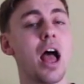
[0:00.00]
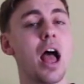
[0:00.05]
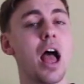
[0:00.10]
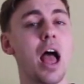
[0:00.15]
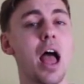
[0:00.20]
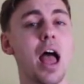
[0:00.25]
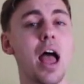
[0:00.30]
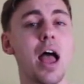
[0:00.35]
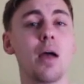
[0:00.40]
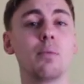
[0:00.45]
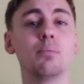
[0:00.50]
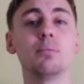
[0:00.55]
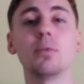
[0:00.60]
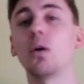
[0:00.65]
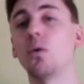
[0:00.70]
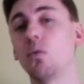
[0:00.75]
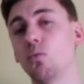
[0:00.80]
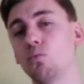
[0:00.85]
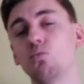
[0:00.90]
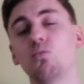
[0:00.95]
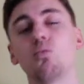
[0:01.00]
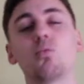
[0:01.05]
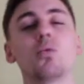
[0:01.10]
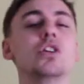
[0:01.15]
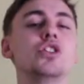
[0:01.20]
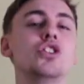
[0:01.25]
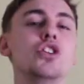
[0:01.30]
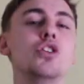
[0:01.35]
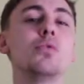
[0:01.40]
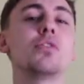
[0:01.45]

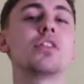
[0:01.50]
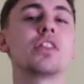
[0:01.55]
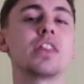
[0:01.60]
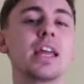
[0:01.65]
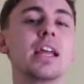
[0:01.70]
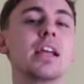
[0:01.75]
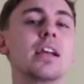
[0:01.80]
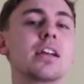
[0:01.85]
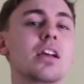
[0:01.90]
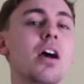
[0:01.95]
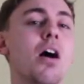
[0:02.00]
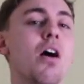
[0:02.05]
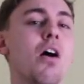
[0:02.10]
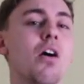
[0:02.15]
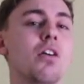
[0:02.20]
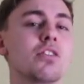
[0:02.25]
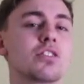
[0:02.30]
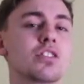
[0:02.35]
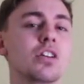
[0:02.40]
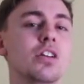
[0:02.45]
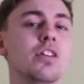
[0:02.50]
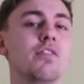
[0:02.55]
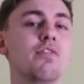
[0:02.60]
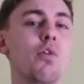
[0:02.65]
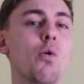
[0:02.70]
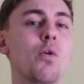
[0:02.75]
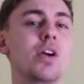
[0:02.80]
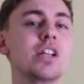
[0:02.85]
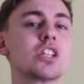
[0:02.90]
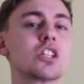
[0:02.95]
Do you think cars can
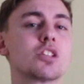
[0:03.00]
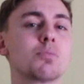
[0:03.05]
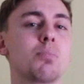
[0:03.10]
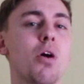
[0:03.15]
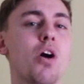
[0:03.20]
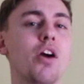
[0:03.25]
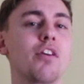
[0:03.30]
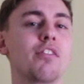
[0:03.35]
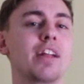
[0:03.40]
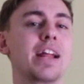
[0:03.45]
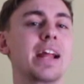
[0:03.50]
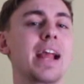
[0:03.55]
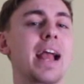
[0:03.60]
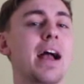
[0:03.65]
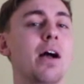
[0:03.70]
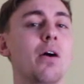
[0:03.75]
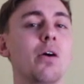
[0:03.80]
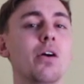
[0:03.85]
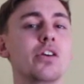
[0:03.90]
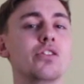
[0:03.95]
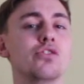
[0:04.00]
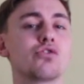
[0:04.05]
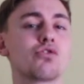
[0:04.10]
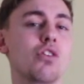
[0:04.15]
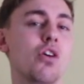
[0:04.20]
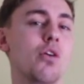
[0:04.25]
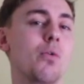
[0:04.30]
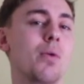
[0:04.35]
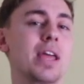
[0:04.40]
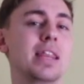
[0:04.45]
avoid spiraling out of
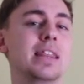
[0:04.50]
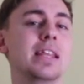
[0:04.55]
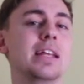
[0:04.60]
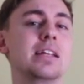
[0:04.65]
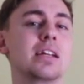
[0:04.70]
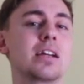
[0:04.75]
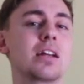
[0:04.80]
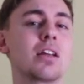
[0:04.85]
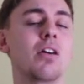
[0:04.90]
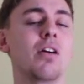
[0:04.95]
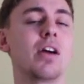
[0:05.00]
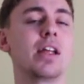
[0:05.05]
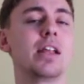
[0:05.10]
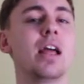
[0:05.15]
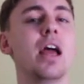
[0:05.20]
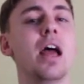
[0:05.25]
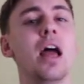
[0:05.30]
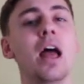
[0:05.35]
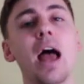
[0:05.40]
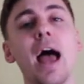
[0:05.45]
control in the decline?